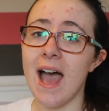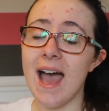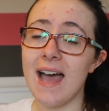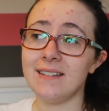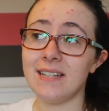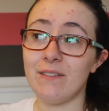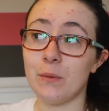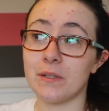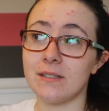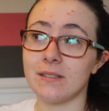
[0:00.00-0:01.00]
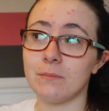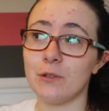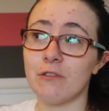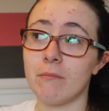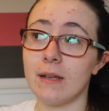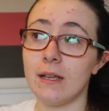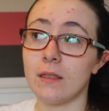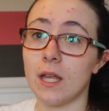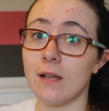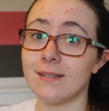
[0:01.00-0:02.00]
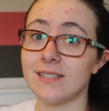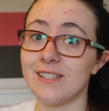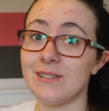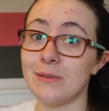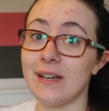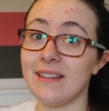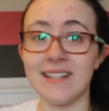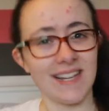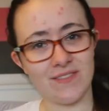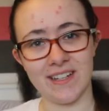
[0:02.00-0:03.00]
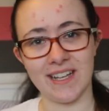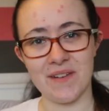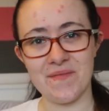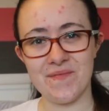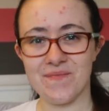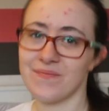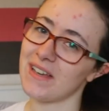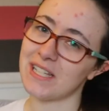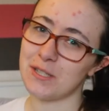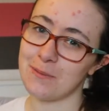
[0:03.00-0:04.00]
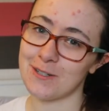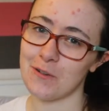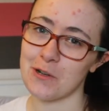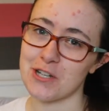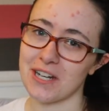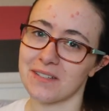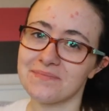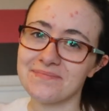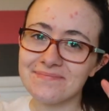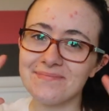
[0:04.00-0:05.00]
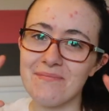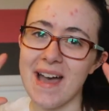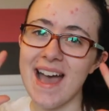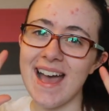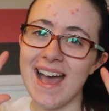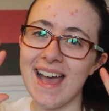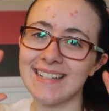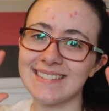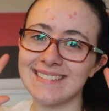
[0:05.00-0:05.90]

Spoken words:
And if you want to see some more from me, then I'll see you in the next video. Thank you so much for watching. Bye!